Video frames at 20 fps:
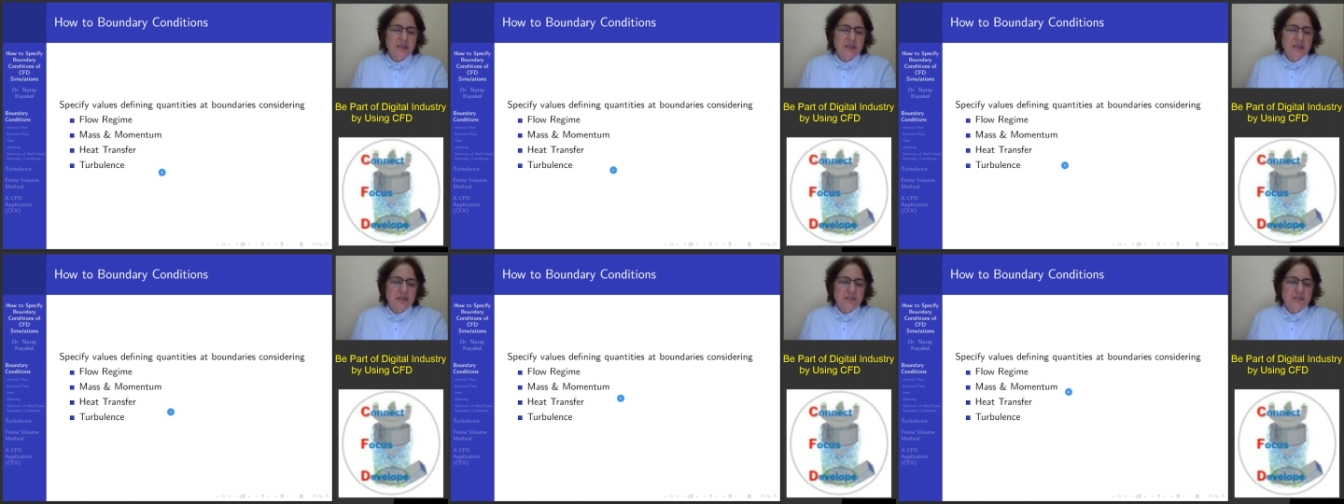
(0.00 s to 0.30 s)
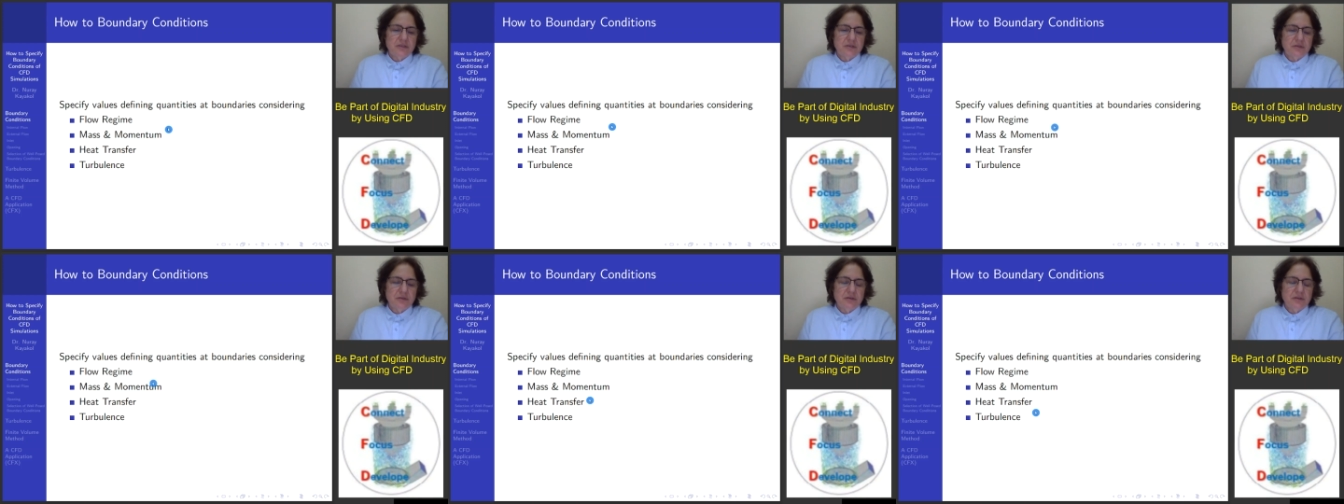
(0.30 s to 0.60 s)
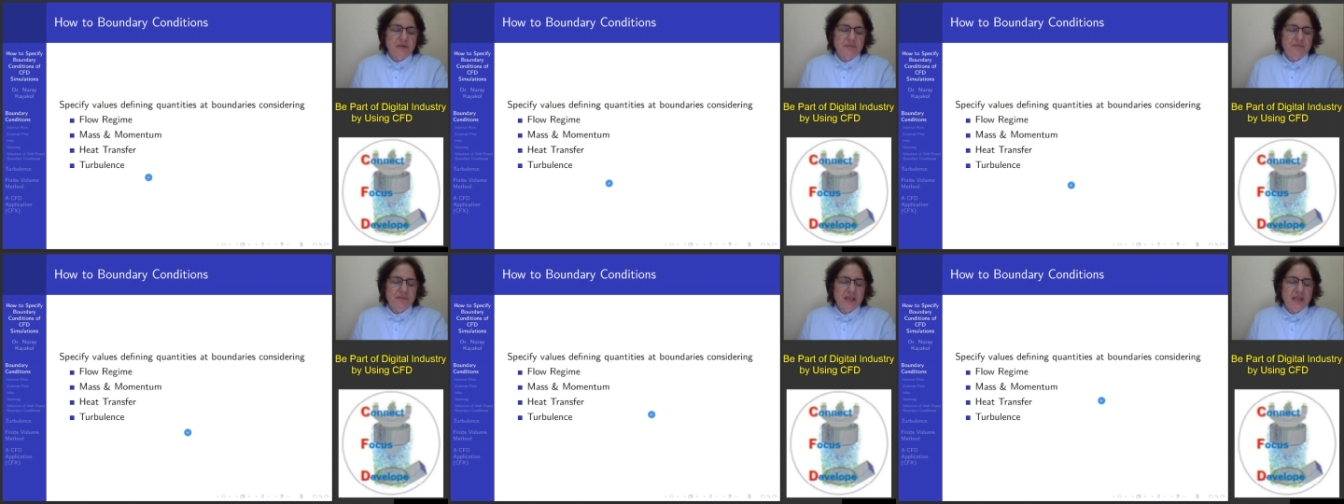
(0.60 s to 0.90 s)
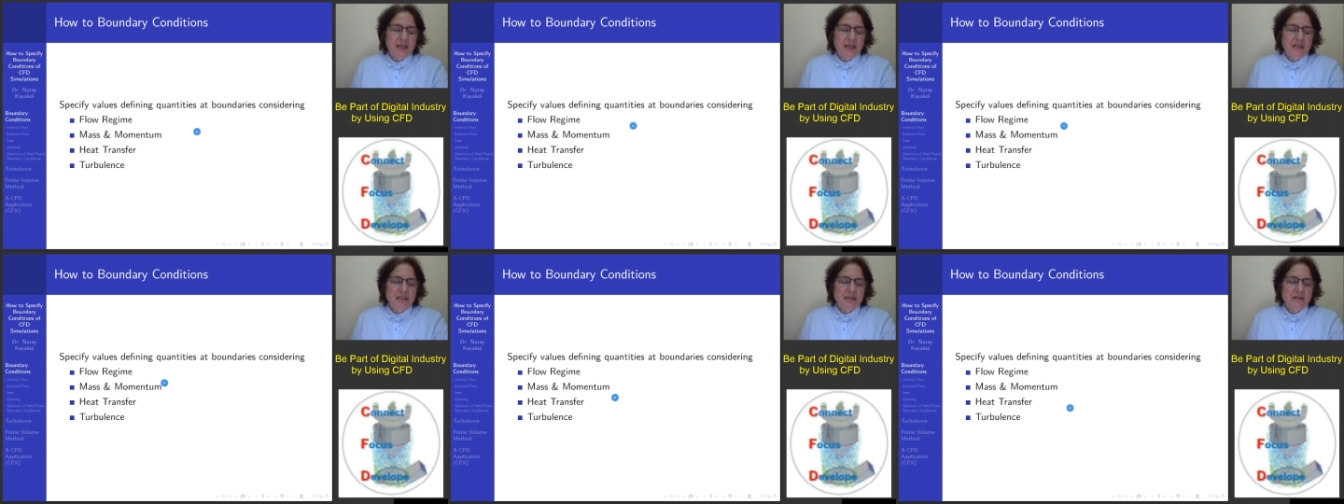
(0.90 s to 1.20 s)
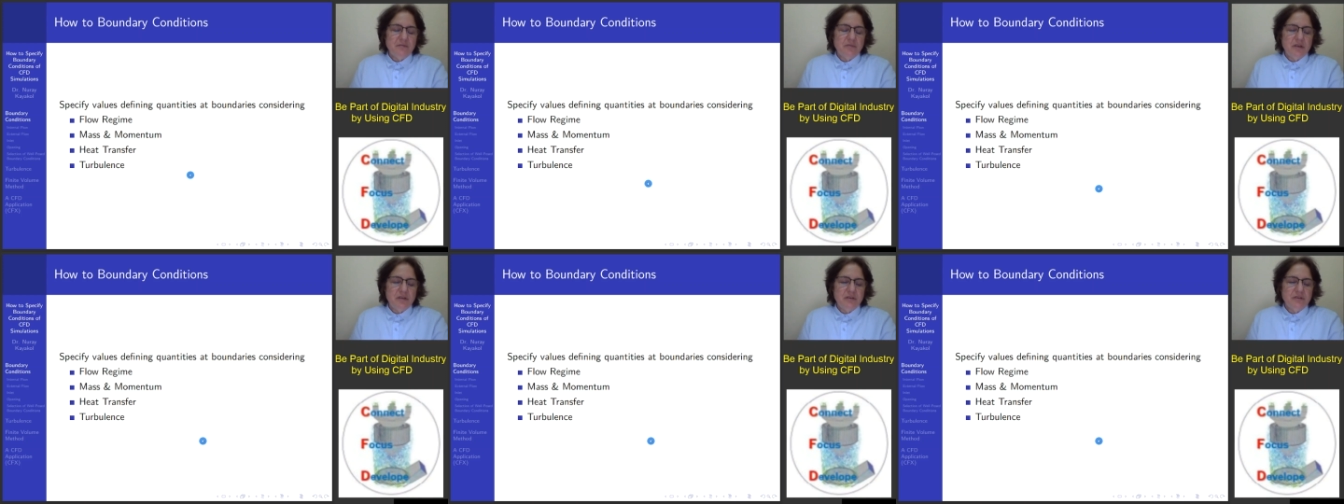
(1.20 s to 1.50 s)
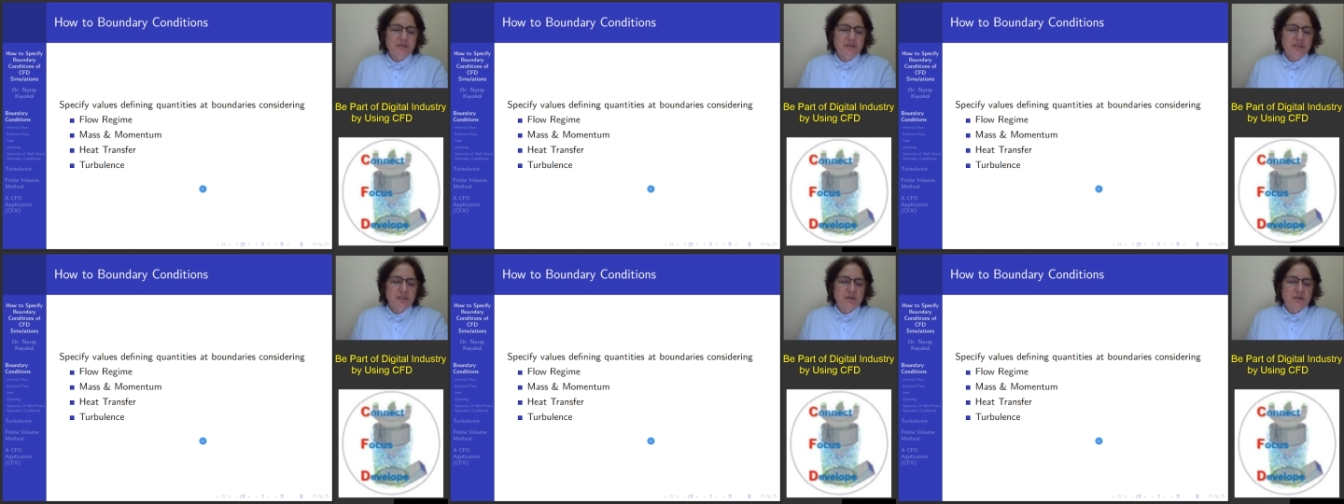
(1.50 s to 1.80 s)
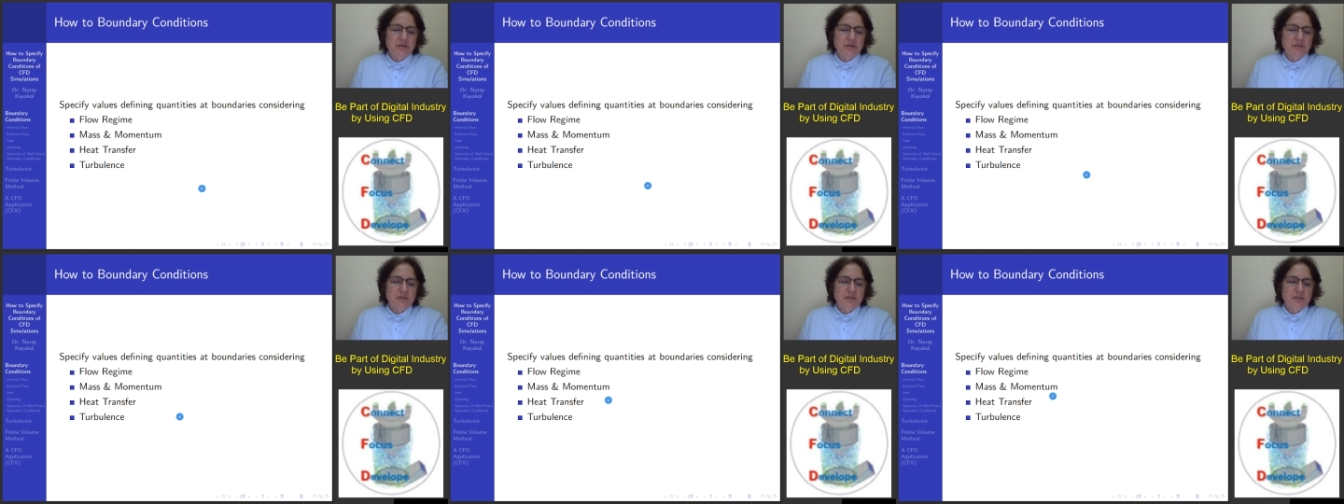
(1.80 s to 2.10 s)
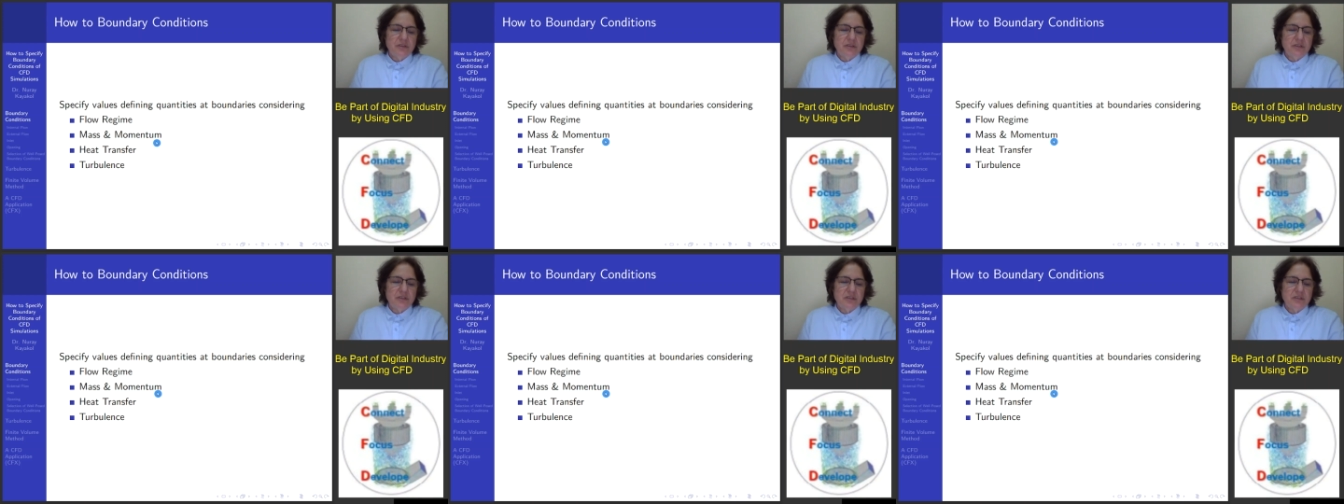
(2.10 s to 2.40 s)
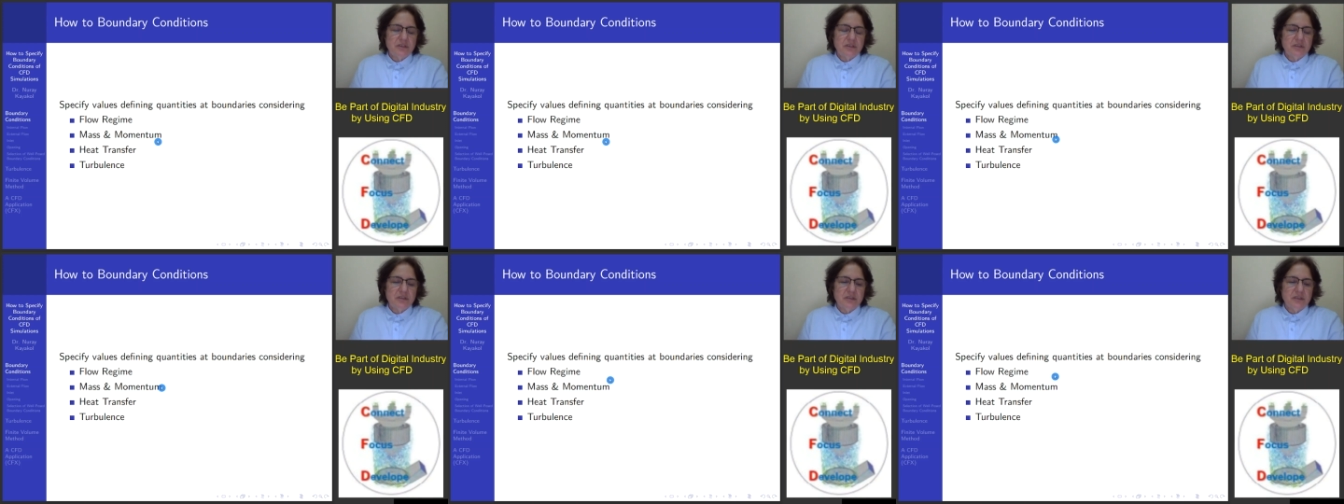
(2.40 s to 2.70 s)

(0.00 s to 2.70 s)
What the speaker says: So any boundary condition